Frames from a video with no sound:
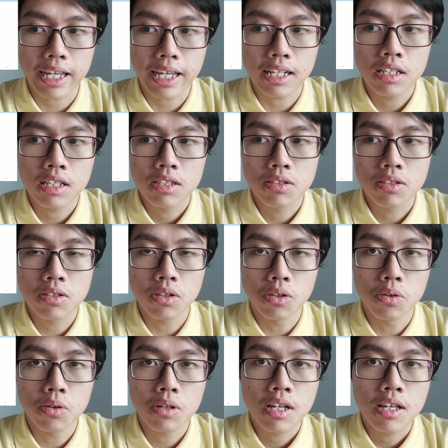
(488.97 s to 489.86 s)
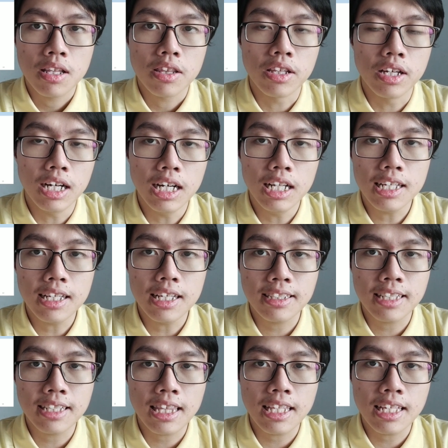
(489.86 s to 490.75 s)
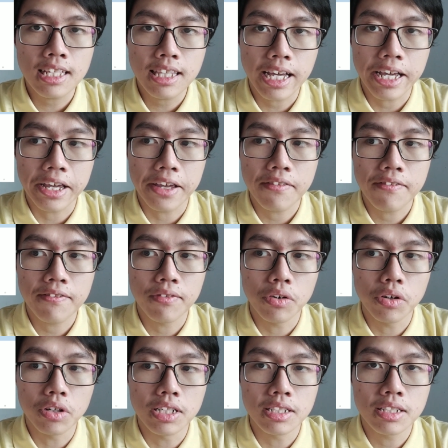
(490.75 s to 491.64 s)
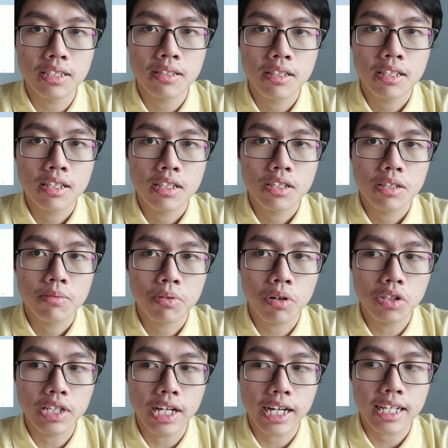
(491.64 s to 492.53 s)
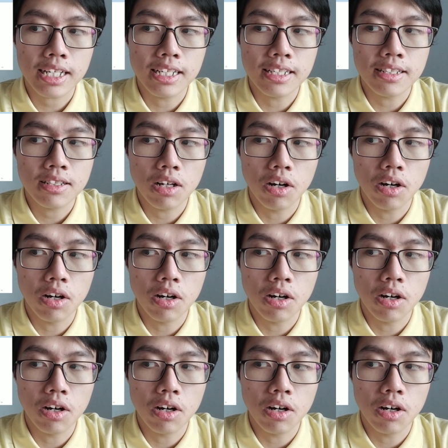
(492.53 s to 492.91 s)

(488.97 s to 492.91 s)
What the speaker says: So the earliest starting day for this project is